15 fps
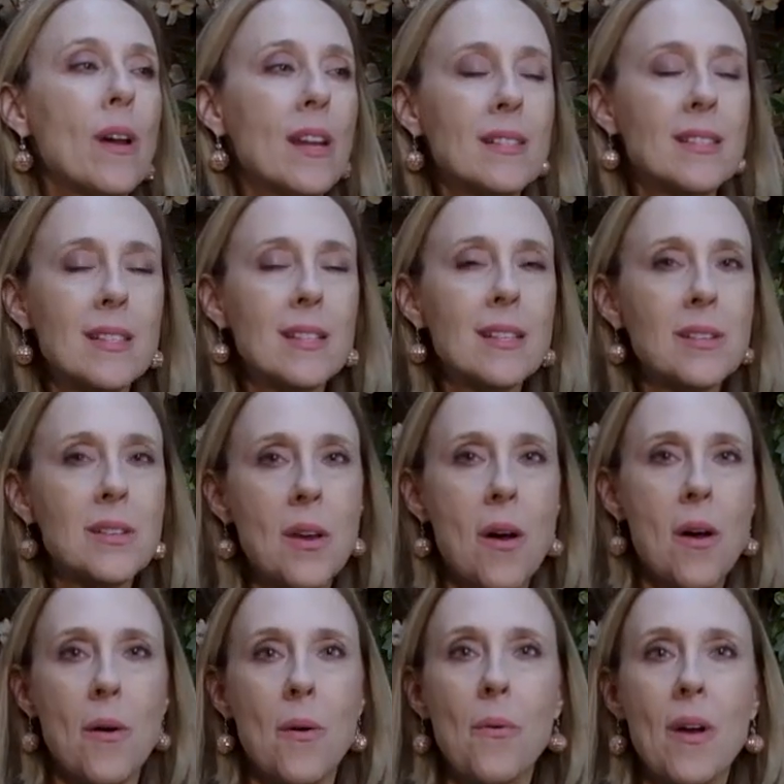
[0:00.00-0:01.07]
I didn't
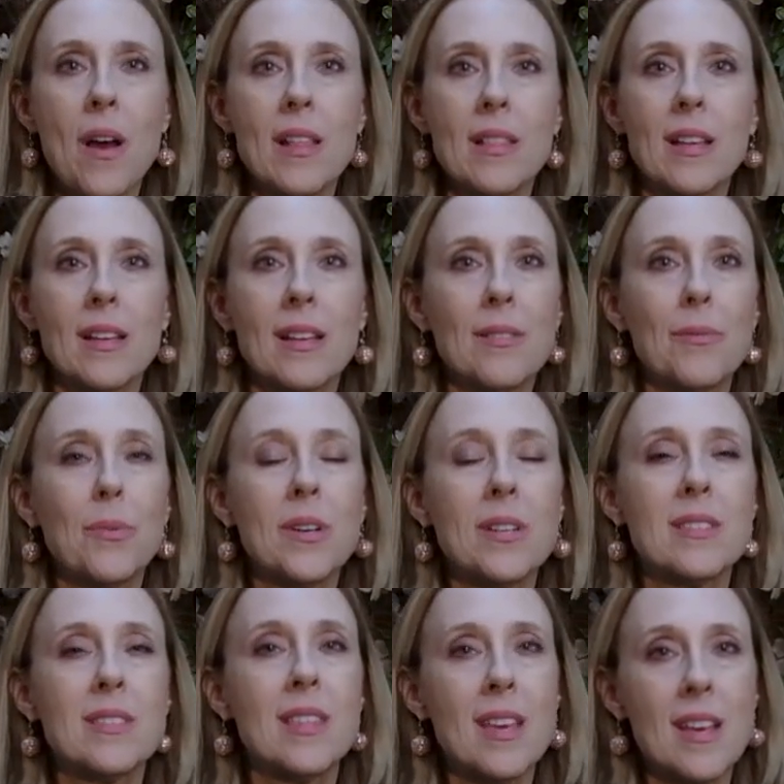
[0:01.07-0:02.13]
know
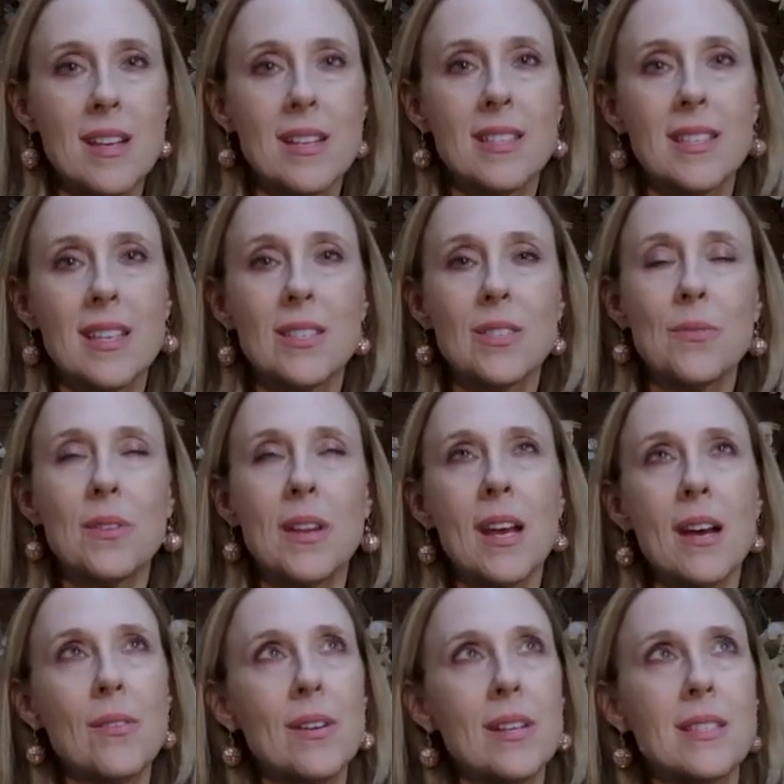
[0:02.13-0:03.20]
was this. So
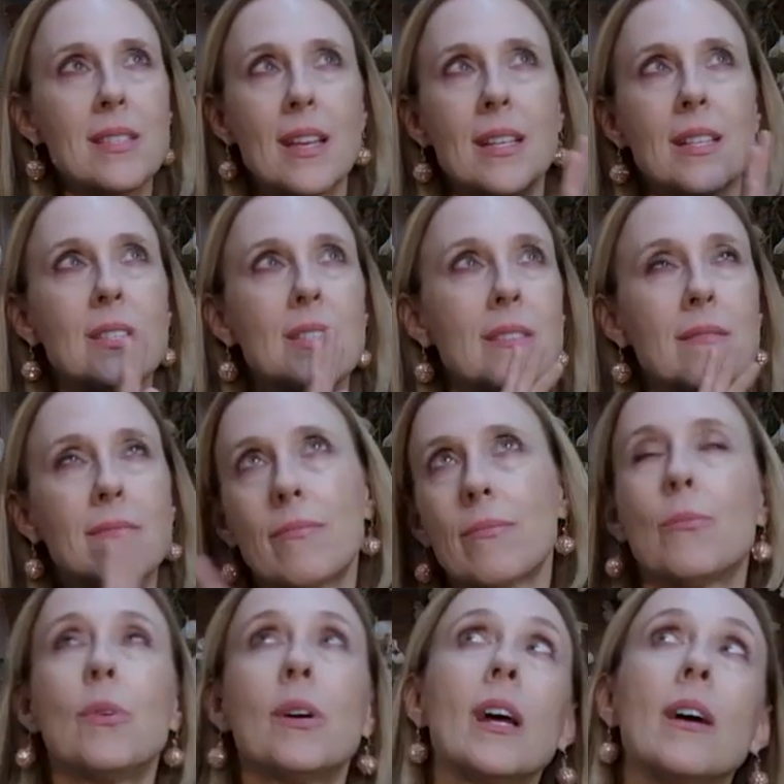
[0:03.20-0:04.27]
now it's like,
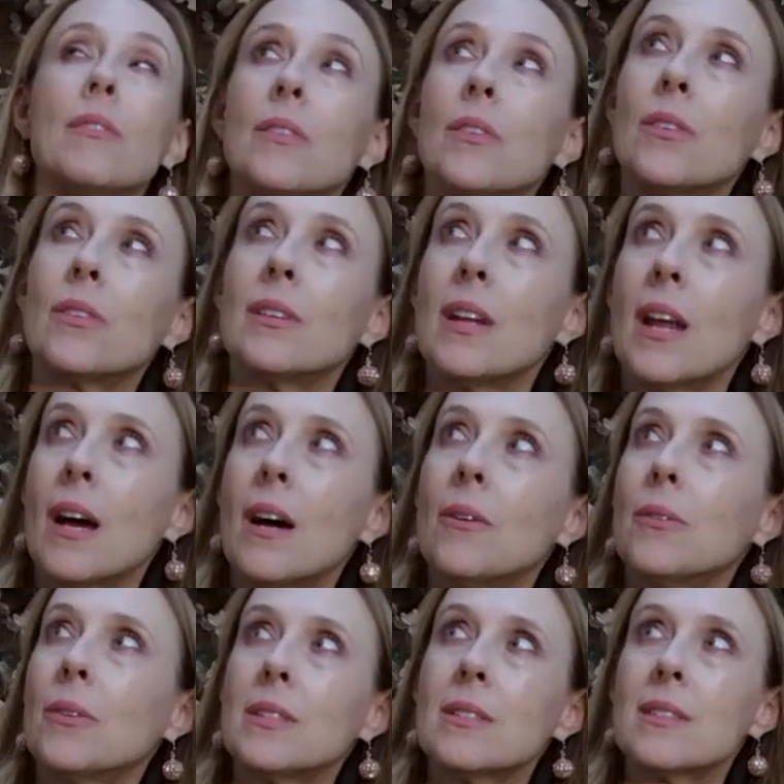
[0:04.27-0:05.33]
whatever,
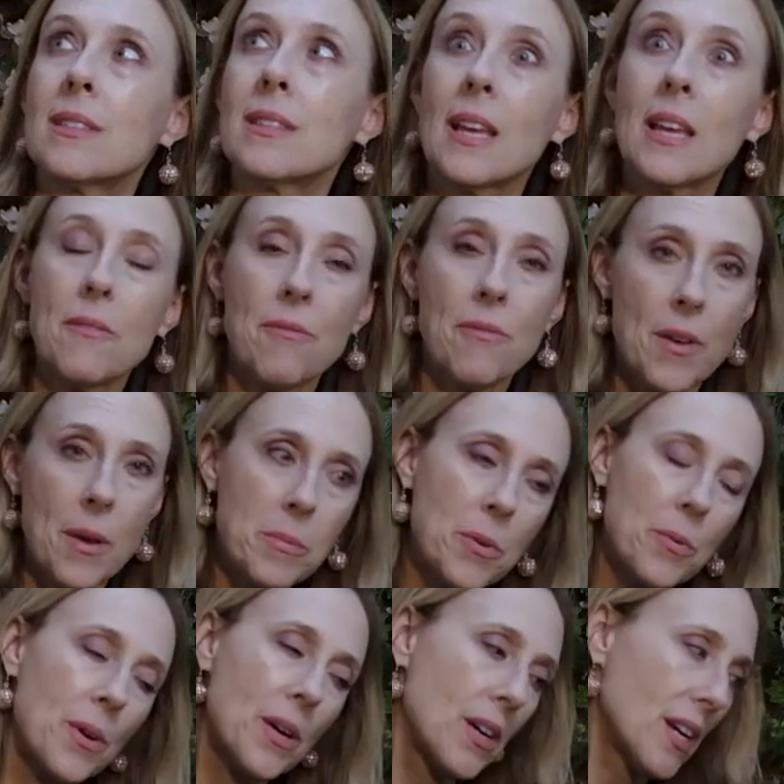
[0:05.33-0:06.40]
now it's late
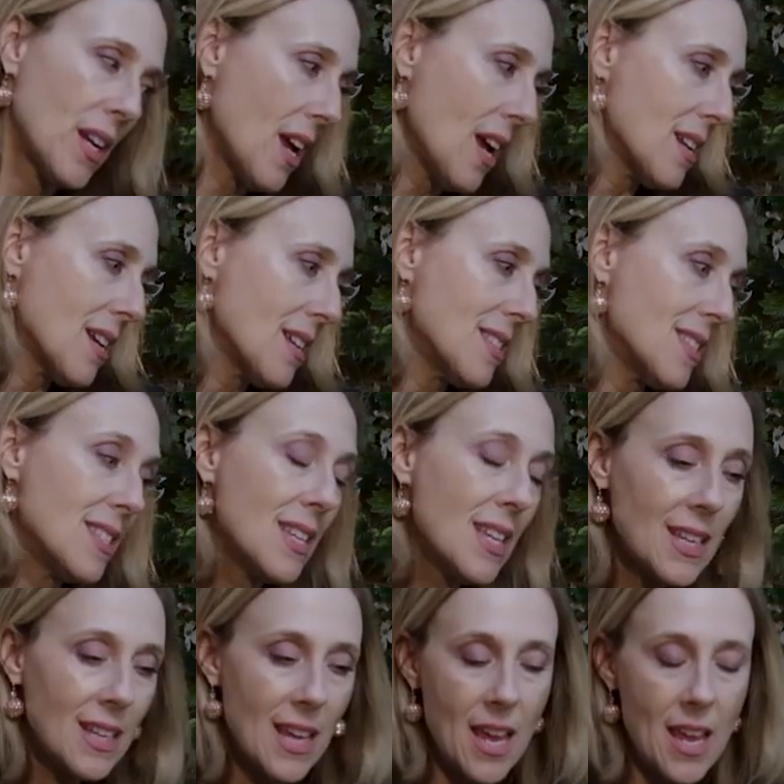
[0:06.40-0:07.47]
February, and I
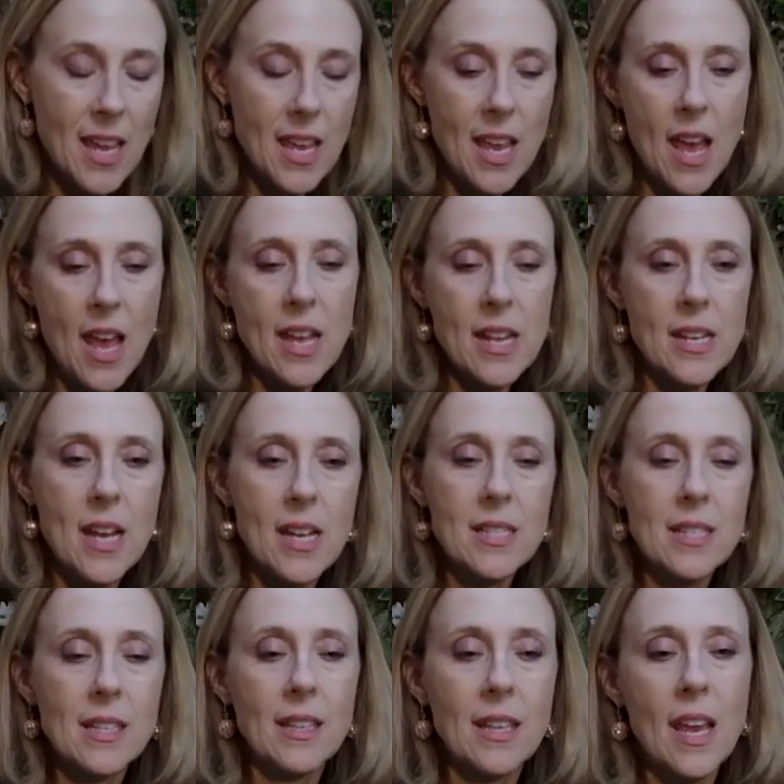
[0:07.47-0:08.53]
see Kate, and I
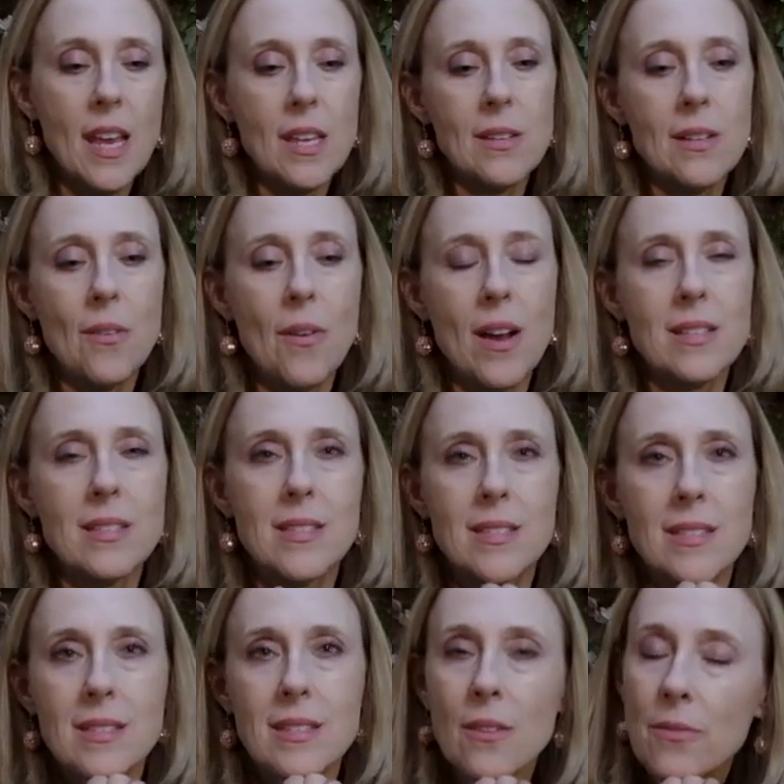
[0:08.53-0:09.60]
say, Kate, I
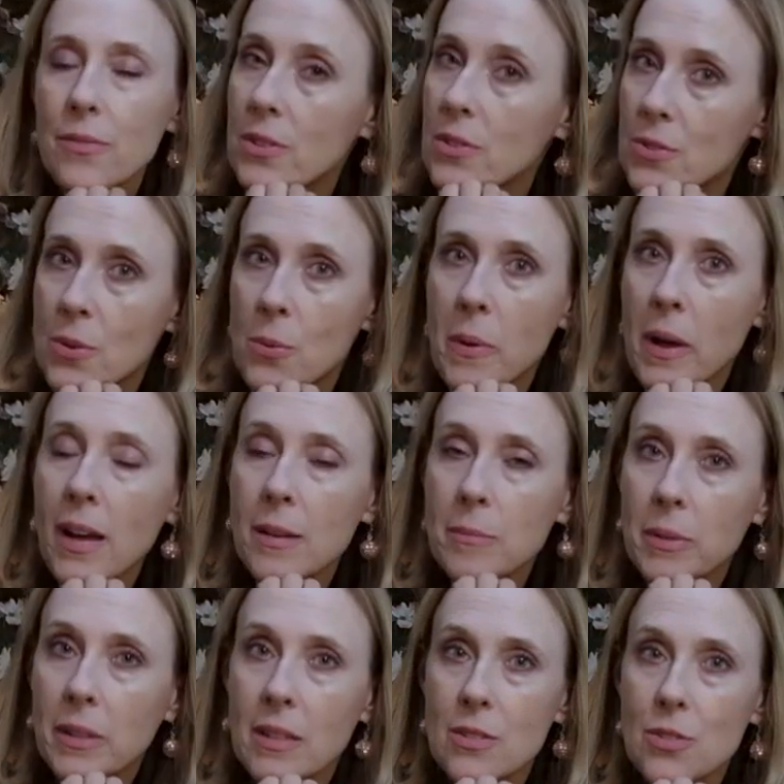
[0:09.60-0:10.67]
still feel so bad
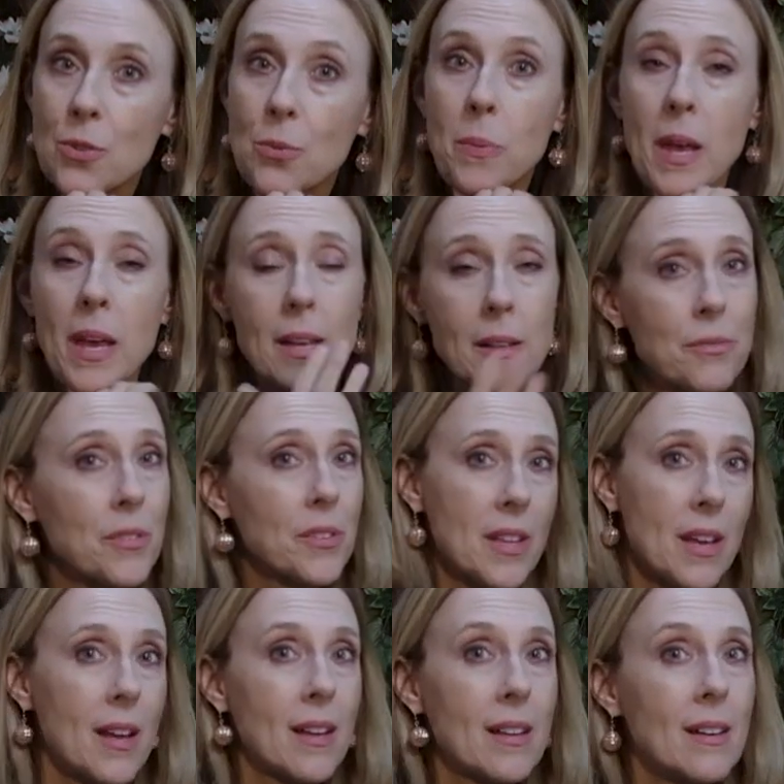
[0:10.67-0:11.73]
because you paid for
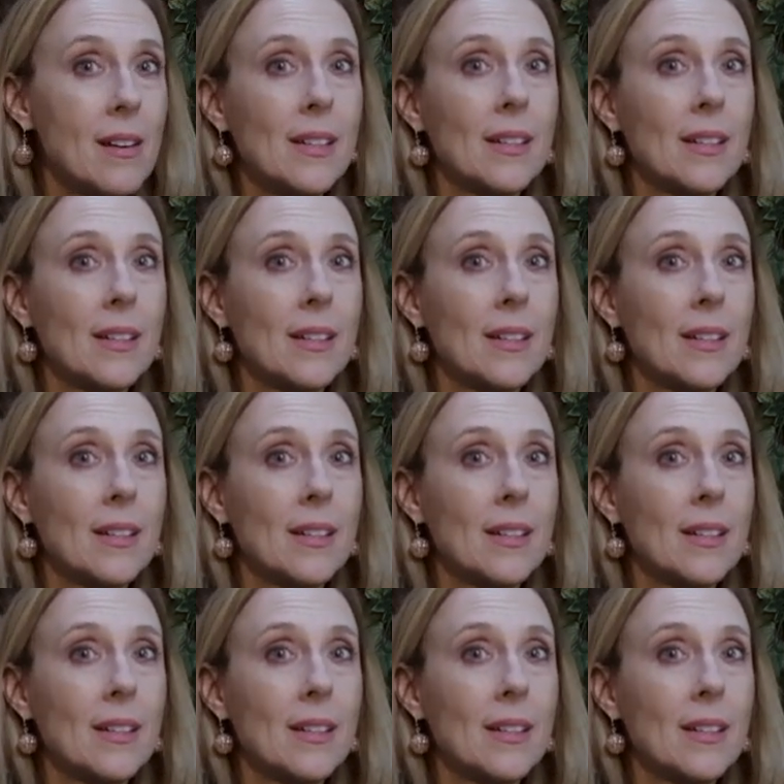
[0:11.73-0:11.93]
that